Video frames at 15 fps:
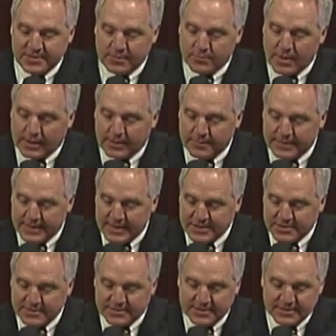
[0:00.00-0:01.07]
and
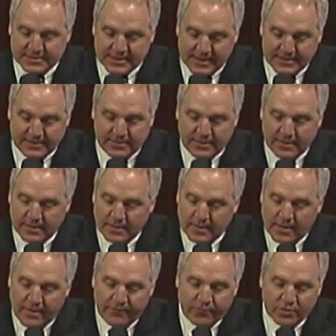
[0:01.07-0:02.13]
recommendations intended
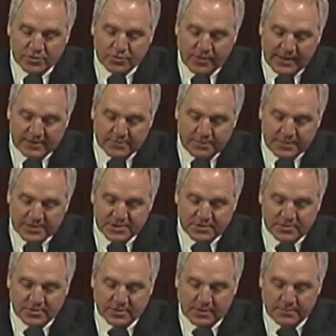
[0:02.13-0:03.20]
for transmission
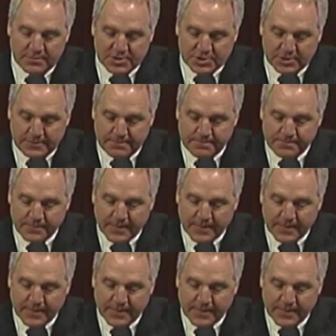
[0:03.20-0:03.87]
to the commission.